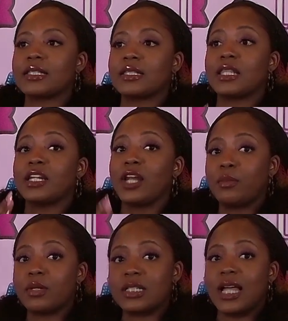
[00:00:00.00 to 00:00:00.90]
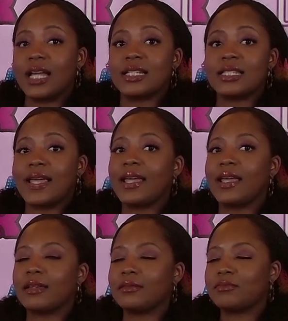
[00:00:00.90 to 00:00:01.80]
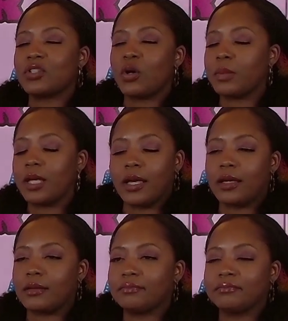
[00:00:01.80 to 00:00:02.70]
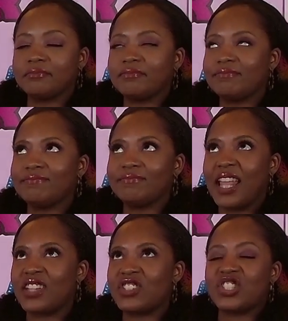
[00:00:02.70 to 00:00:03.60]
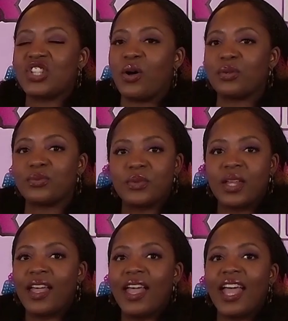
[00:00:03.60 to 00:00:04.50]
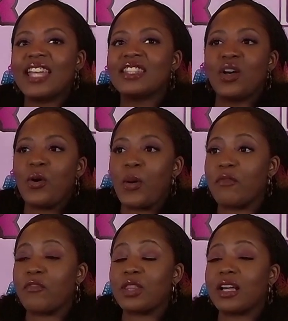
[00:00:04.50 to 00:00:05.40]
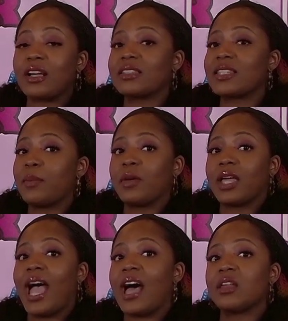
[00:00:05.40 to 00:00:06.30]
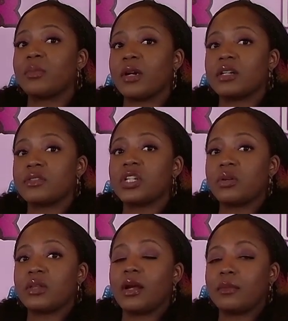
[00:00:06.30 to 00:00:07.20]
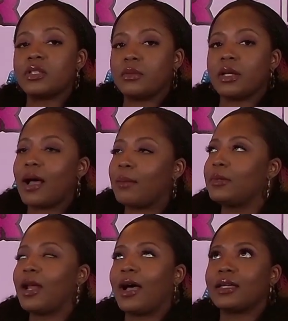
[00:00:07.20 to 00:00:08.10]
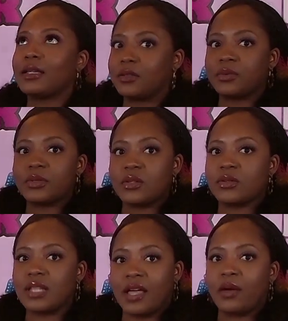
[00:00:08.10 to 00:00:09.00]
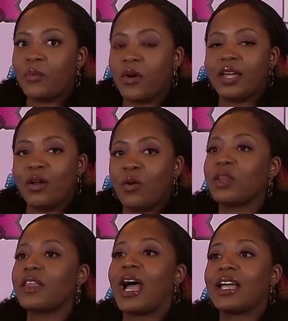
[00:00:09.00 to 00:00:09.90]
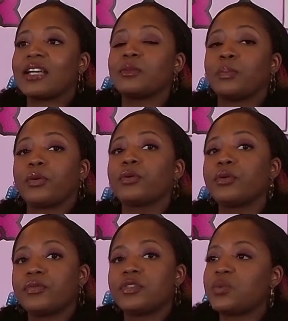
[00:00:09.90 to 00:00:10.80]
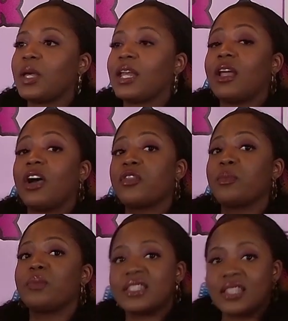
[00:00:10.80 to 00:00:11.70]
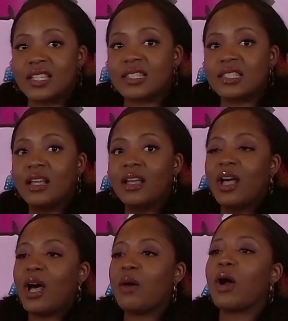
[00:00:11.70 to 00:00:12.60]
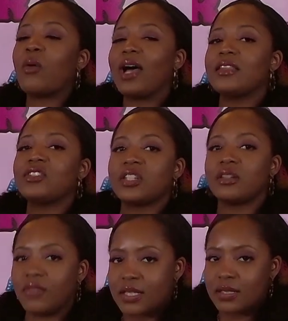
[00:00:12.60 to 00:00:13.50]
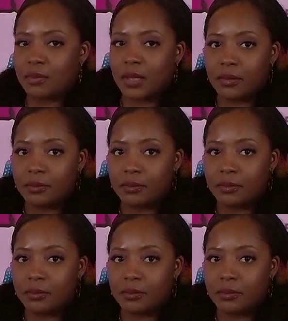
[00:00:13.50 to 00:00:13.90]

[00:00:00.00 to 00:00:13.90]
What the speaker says: the numbers that I need to hit don't be hitting. It just don't. It don't. And for the type of caliber of show that I'm doing, I'm not getting the results I want, or that I could prove to any other business about why they should invest in me.